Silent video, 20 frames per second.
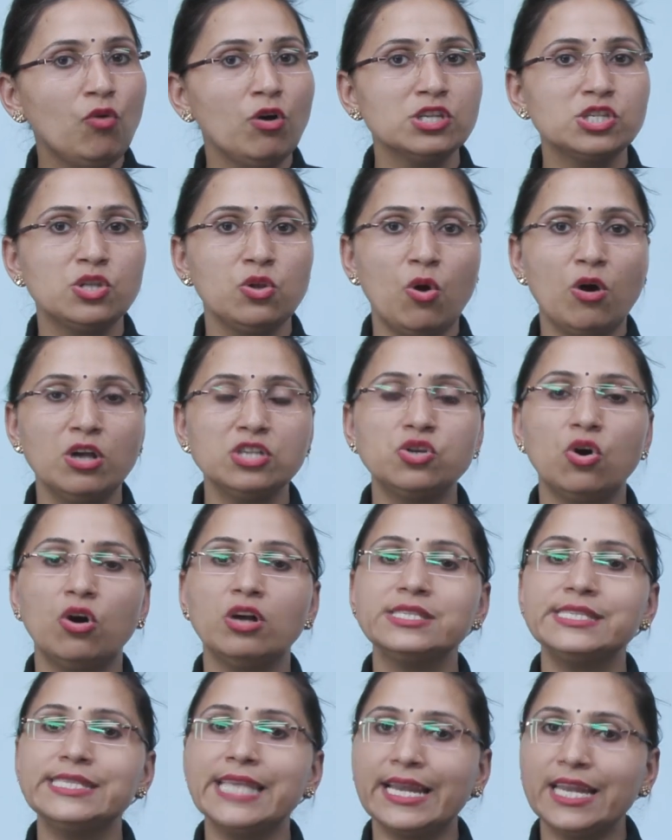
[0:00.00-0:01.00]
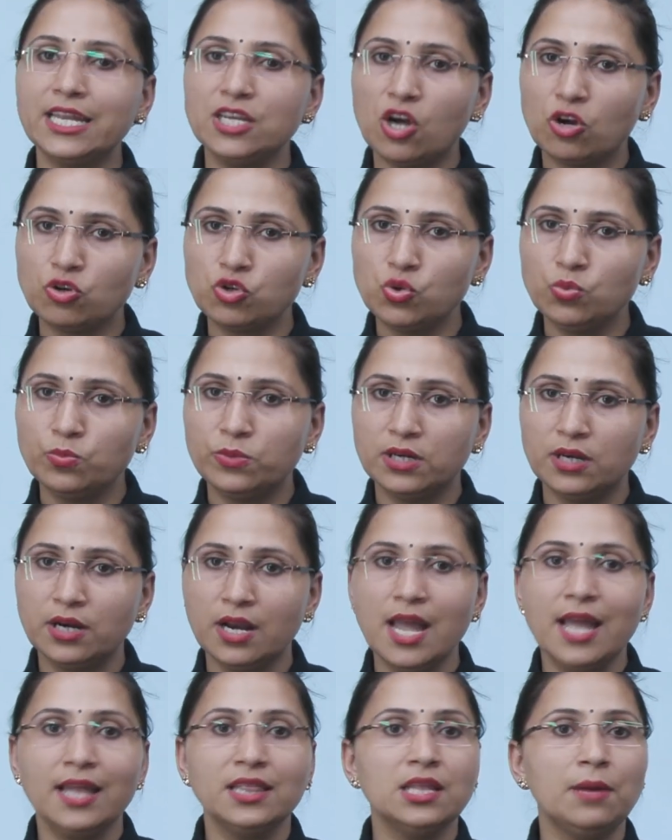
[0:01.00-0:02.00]
was launched on 2nd October,
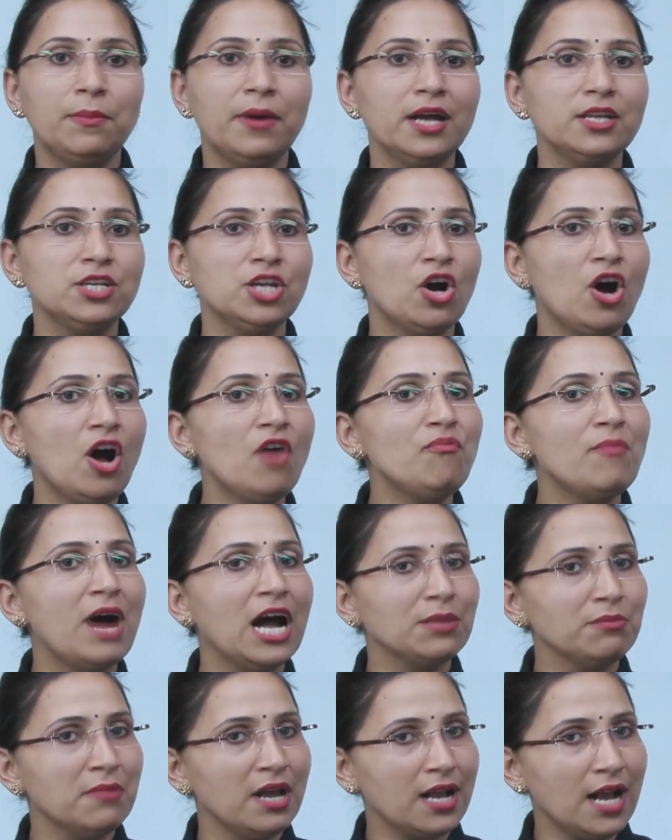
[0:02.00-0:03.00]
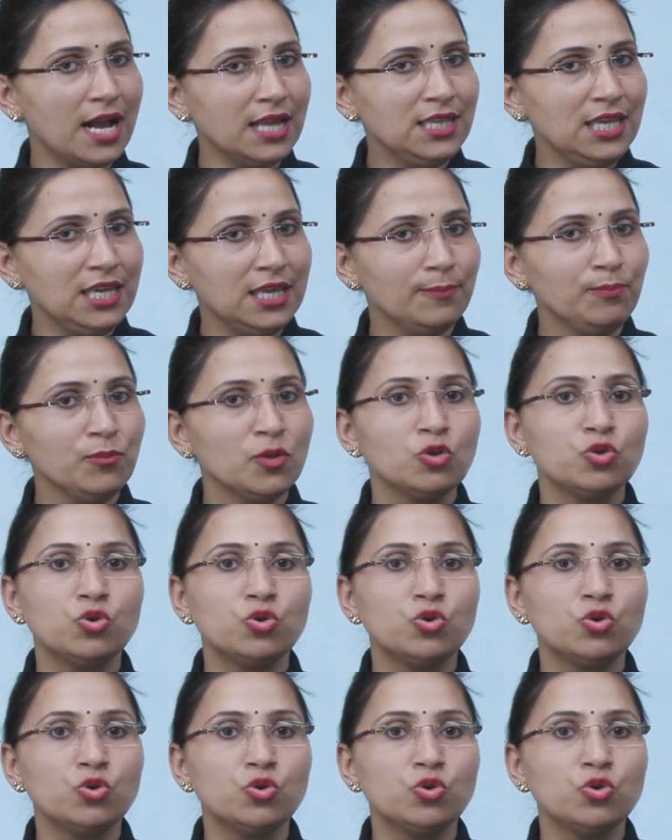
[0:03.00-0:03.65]
the birthday of Mahatma Gandhi.